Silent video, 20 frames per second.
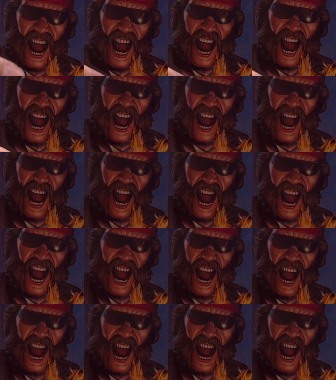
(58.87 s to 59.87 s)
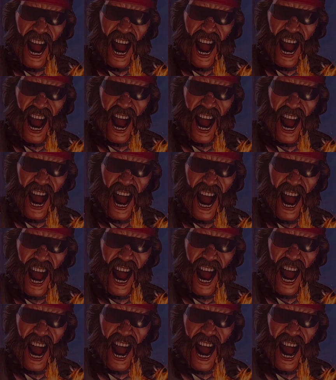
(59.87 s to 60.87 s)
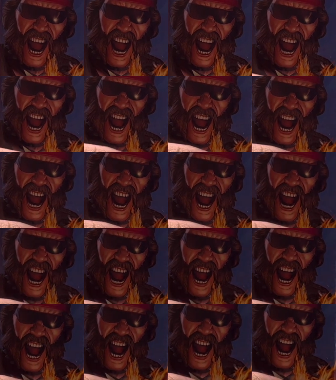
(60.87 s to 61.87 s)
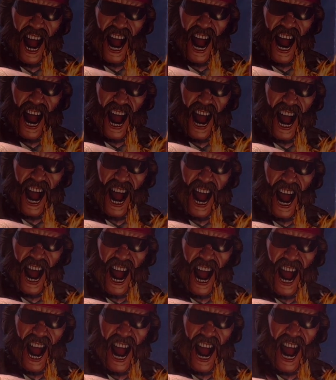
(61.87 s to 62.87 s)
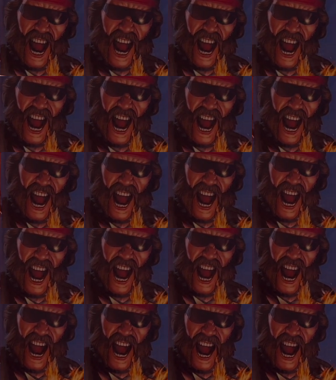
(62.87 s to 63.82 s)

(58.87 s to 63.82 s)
cool looking flamethrower with the skull and the flame coming out of the eyes there.